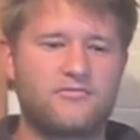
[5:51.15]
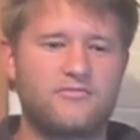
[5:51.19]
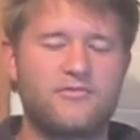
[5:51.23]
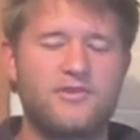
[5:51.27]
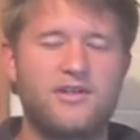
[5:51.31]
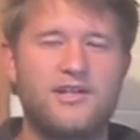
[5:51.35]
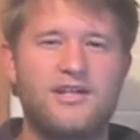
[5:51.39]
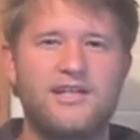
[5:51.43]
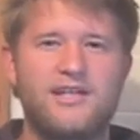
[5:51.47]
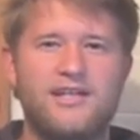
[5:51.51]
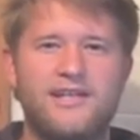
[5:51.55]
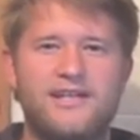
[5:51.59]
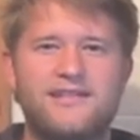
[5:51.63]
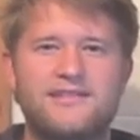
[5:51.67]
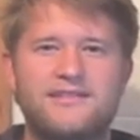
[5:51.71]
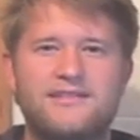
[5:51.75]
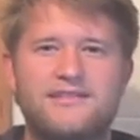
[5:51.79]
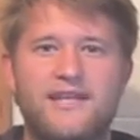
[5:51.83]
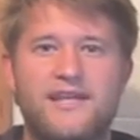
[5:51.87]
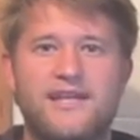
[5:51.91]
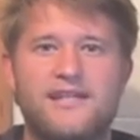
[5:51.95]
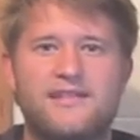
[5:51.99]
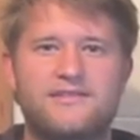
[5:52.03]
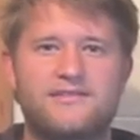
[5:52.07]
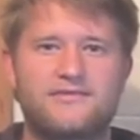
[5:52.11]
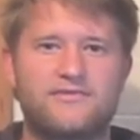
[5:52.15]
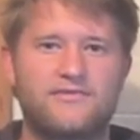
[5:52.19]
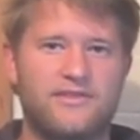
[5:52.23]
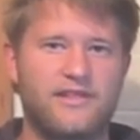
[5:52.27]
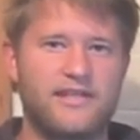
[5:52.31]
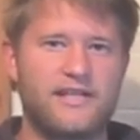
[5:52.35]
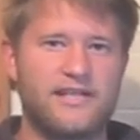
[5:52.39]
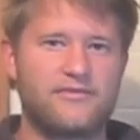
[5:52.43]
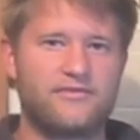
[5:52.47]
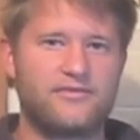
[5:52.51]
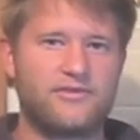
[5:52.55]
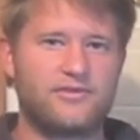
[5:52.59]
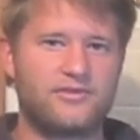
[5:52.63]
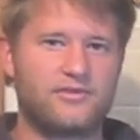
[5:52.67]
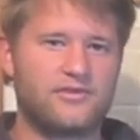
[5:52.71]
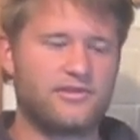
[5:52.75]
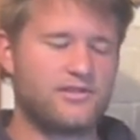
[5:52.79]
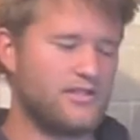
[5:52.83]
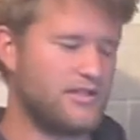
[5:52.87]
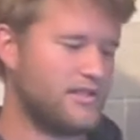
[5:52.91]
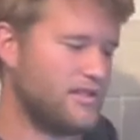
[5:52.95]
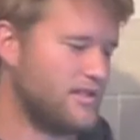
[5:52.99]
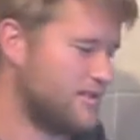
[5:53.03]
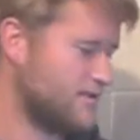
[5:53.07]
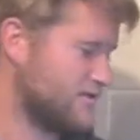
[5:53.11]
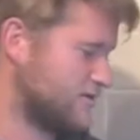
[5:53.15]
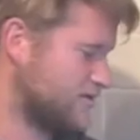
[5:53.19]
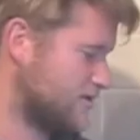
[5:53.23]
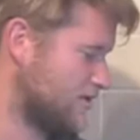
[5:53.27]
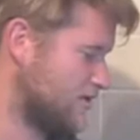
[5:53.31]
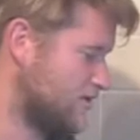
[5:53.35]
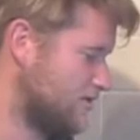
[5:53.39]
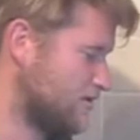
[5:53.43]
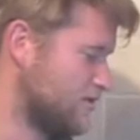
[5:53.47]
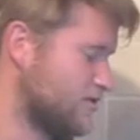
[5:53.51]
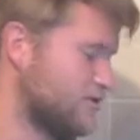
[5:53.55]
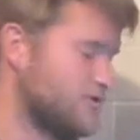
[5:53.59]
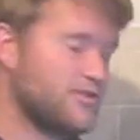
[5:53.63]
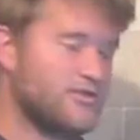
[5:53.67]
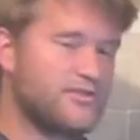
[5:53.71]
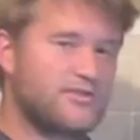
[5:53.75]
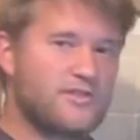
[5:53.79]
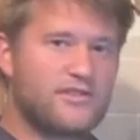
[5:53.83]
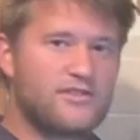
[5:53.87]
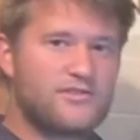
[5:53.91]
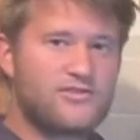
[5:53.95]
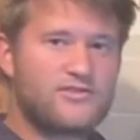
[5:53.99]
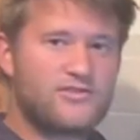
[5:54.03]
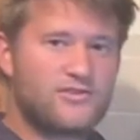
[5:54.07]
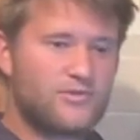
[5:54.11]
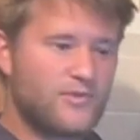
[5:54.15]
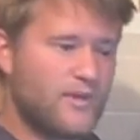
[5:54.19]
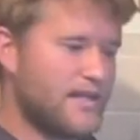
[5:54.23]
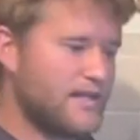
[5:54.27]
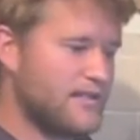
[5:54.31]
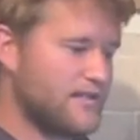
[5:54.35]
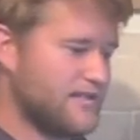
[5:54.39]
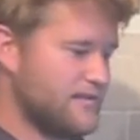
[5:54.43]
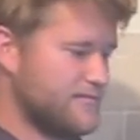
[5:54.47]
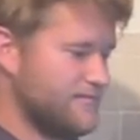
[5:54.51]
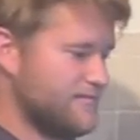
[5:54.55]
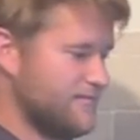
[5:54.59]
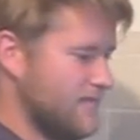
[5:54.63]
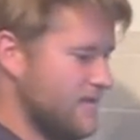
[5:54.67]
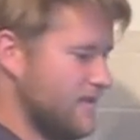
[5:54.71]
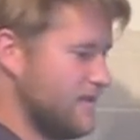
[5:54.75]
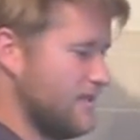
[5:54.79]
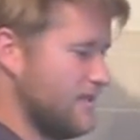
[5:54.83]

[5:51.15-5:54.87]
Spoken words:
really intense flavor. So you're just going to sweat